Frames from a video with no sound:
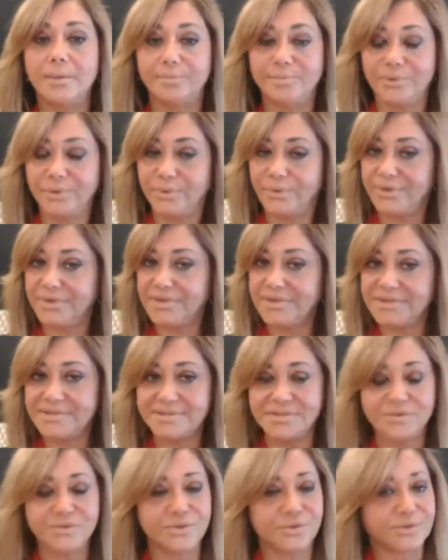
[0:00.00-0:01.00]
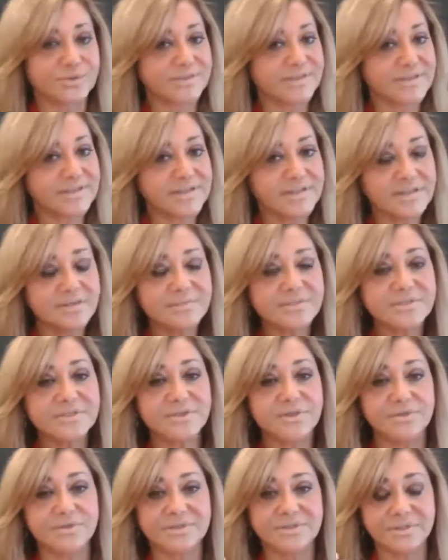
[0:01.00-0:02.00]
employees, to your teams,
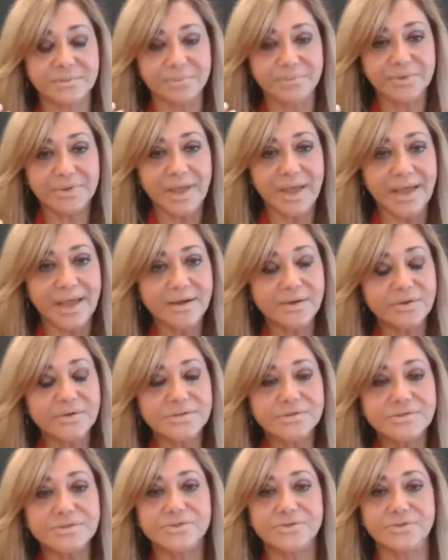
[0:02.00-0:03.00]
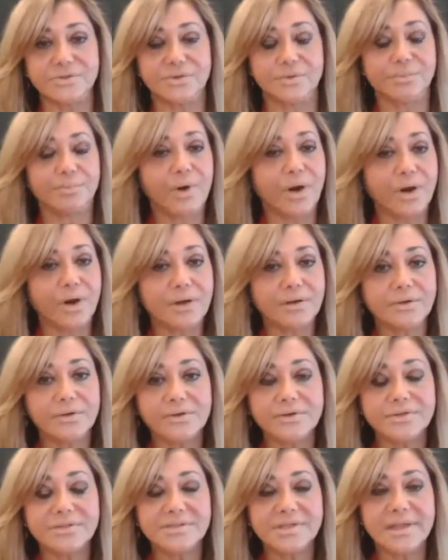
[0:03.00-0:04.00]
to your suppliers, to your
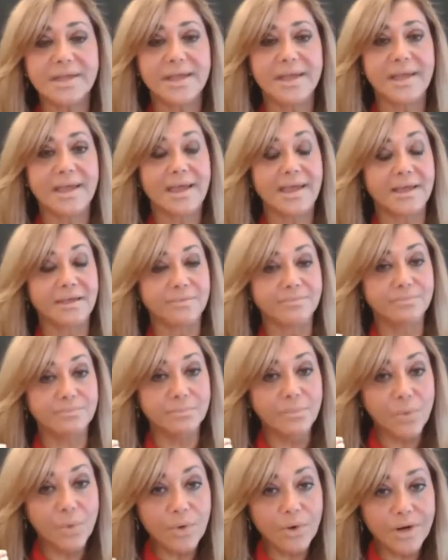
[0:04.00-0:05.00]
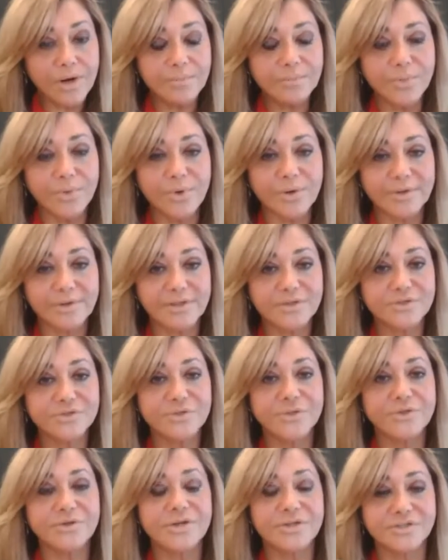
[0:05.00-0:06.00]
partners, and more importantly,
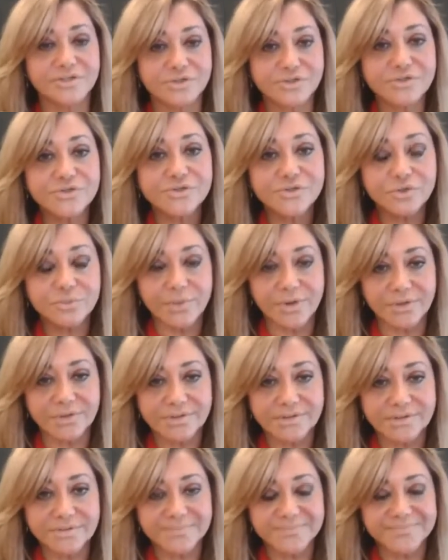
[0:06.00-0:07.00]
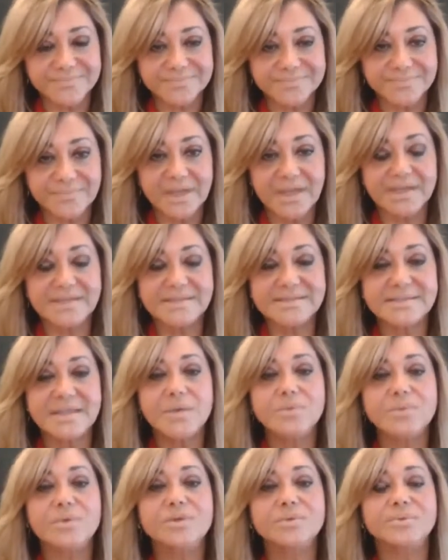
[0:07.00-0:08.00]
to your consumers, because
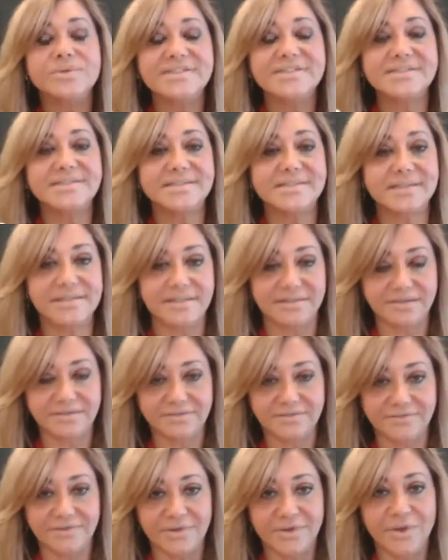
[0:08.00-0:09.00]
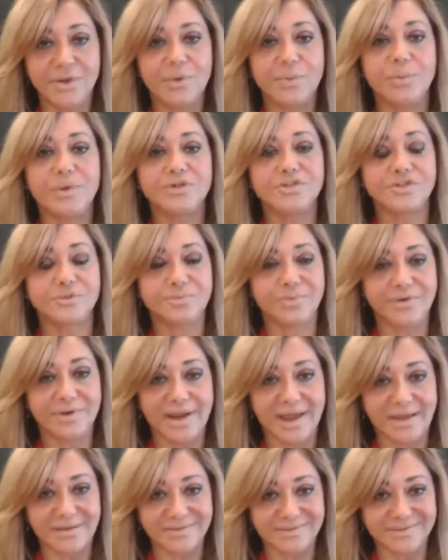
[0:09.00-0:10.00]
they will receive what you put
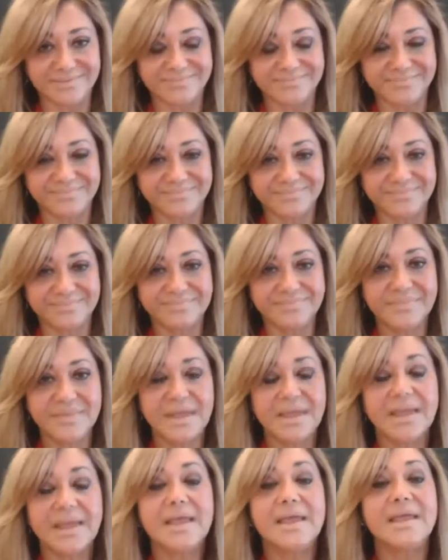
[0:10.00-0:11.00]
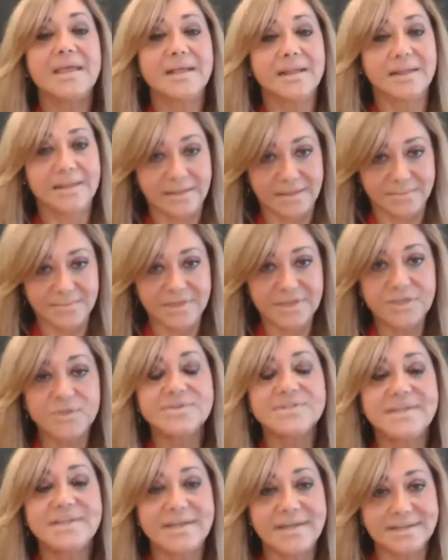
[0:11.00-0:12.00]
out. Let me
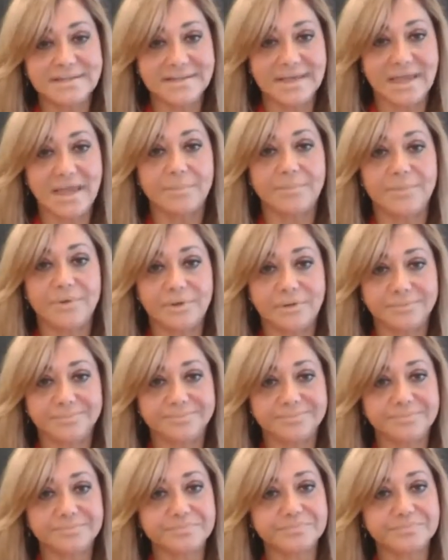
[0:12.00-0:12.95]
use an example.